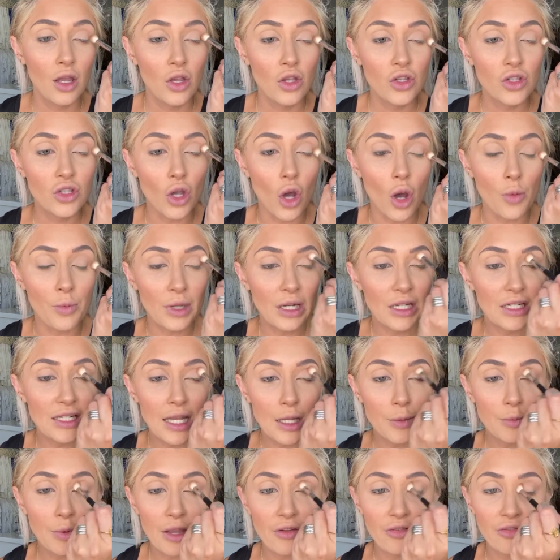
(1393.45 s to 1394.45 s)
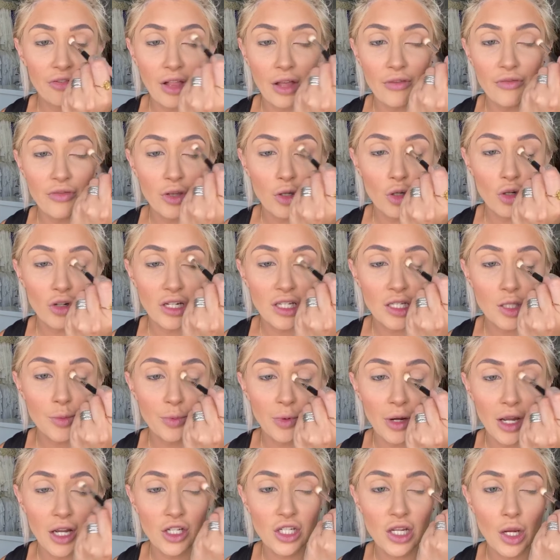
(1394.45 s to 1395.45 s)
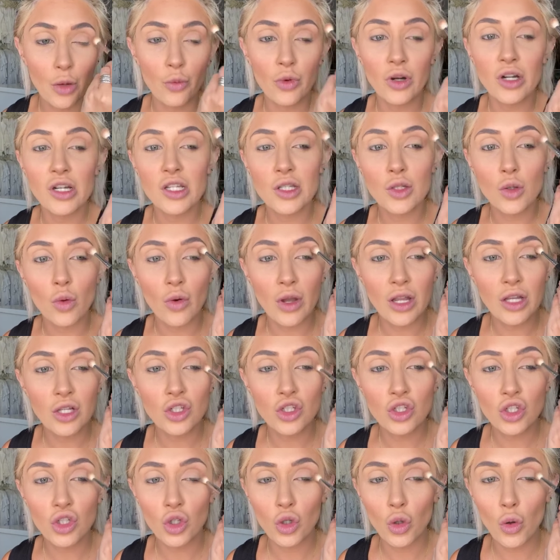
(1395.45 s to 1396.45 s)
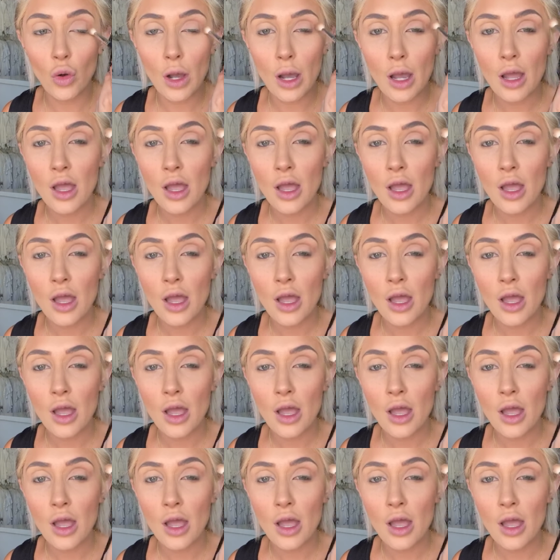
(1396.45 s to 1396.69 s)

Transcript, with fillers: So I'm going to take my fluffy crease brush and we're just going to